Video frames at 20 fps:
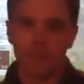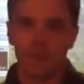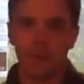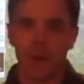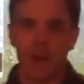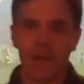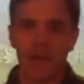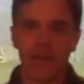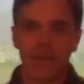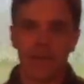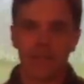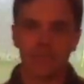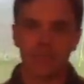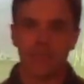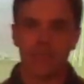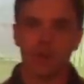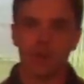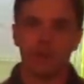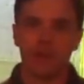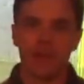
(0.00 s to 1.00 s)
body hasn't
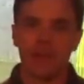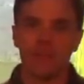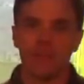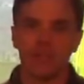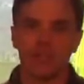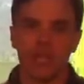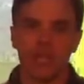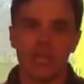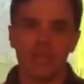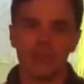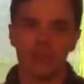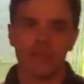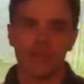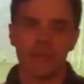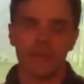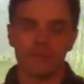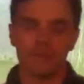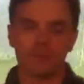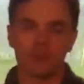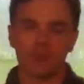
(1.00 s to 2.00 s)
ingrained the change
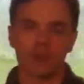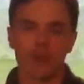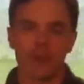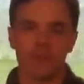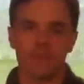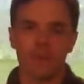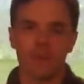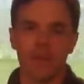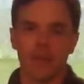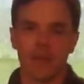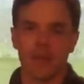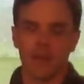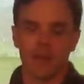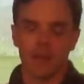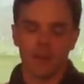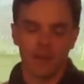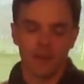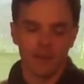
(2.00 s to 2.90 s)
that I'm trying to make,